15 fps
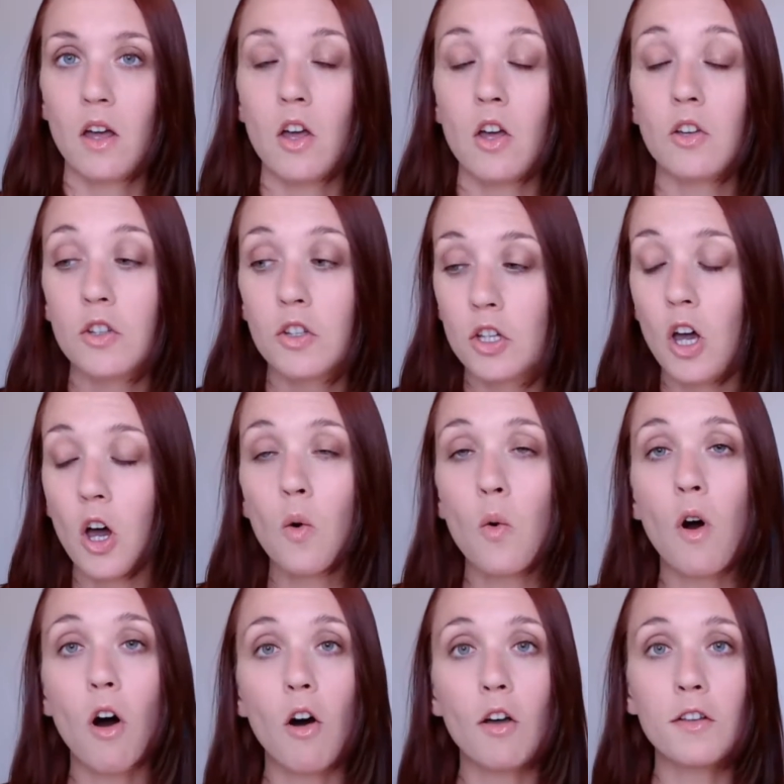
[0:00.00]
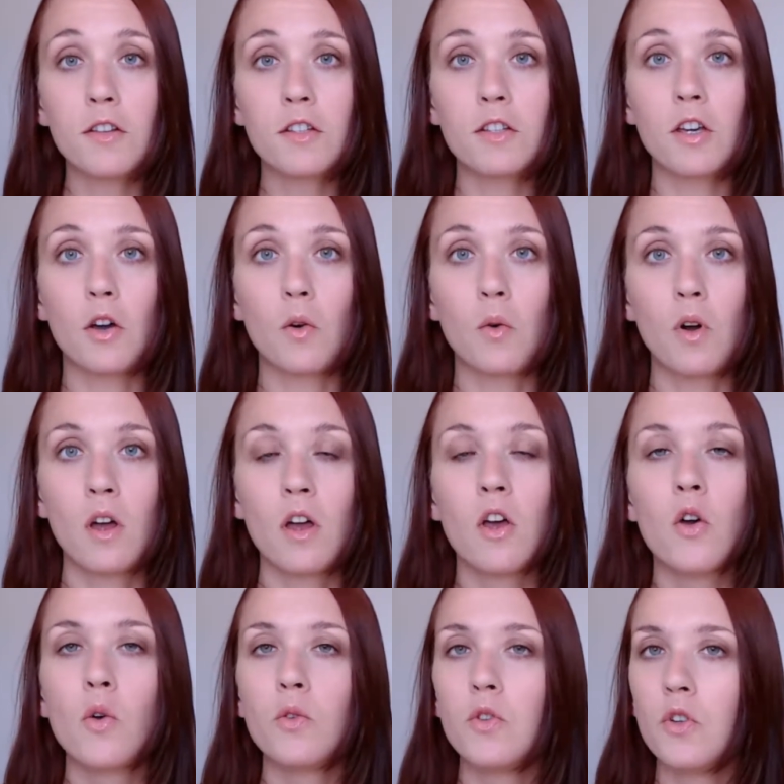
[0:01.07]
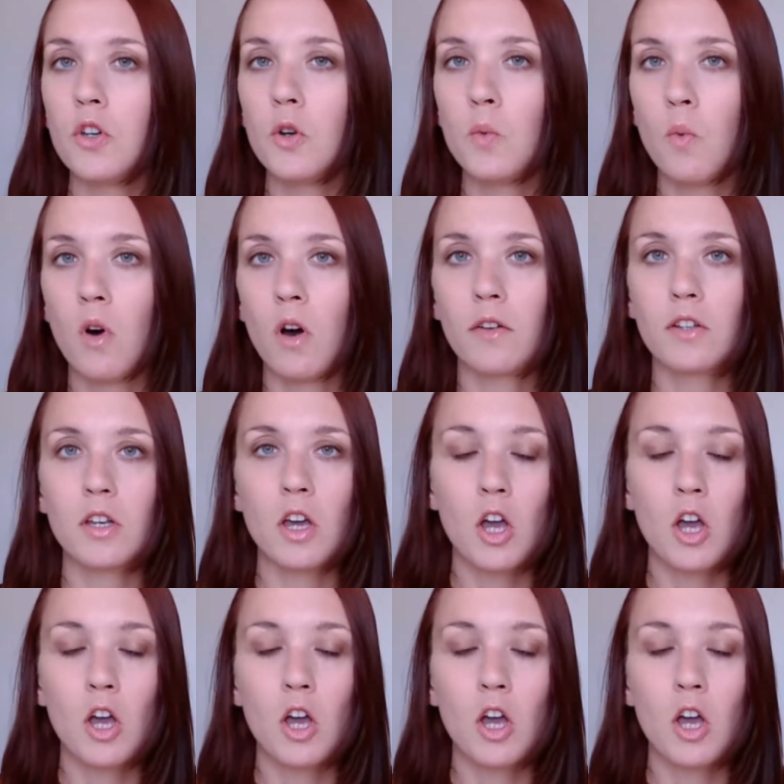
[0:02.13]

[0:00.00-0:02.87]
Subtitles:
so also do you want